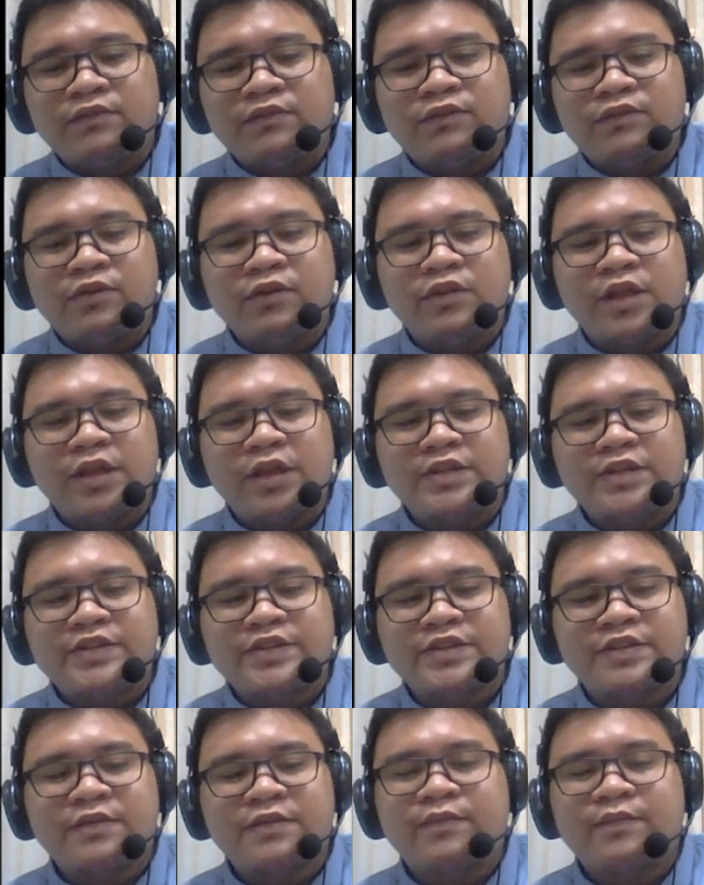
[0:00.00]
for
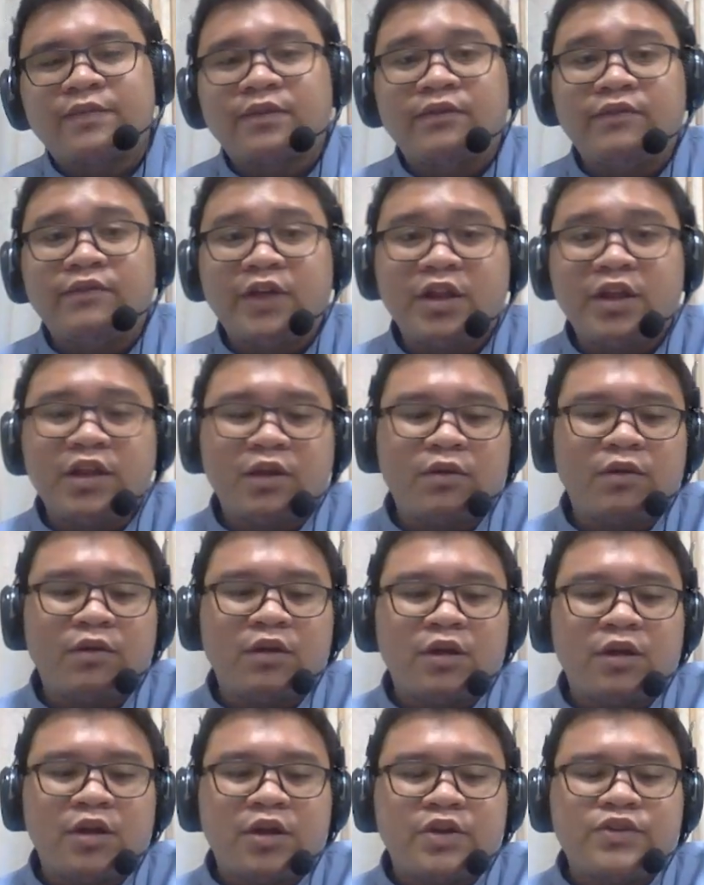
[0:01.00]
this video.
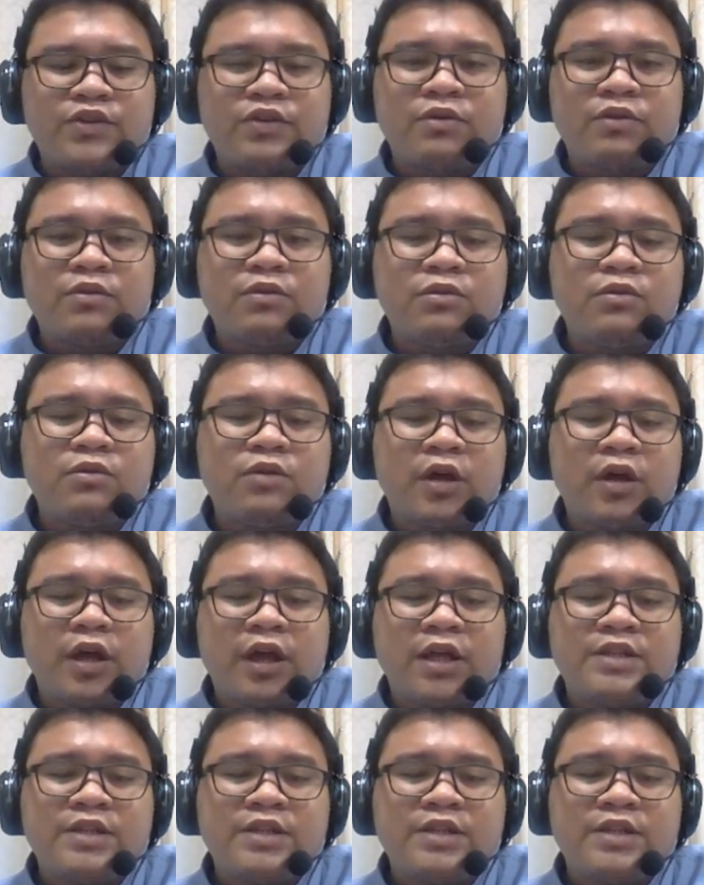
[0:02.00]
So in